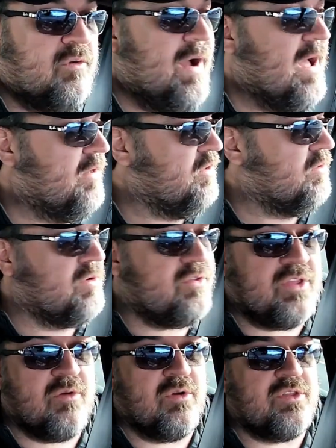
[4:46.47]
for a while
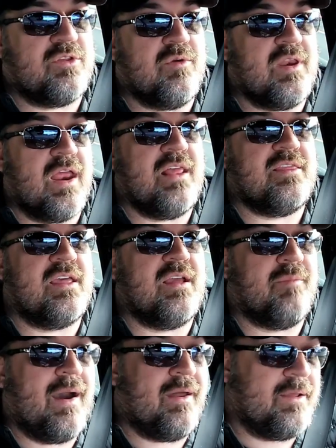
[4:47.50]
they weren't doing anything
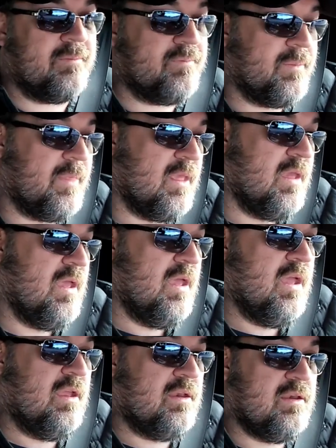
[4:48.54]
about it.
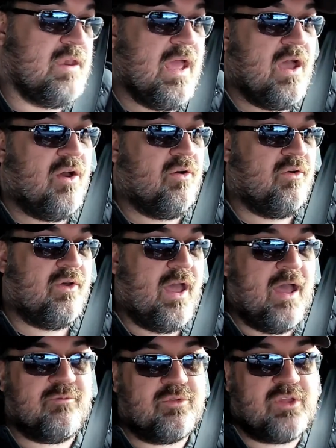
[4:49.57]
Now
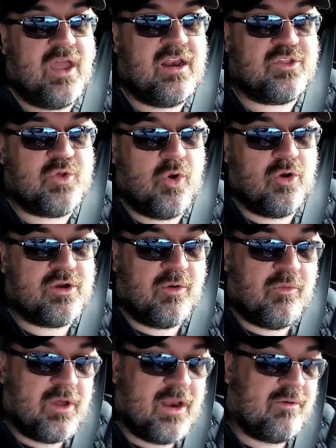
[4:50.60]
I'm kind of torn
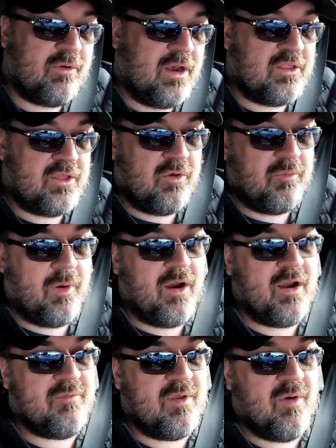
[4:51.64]
on what I'm going to do.
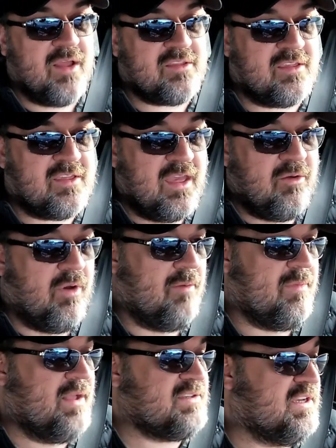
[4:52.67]
Part of me wants to say, well,
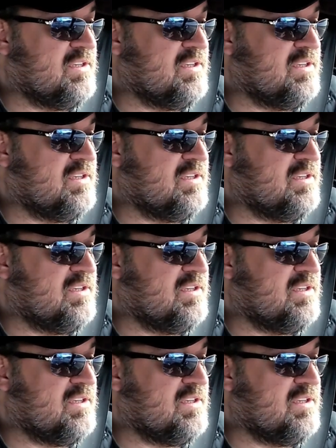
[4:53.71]
I'm not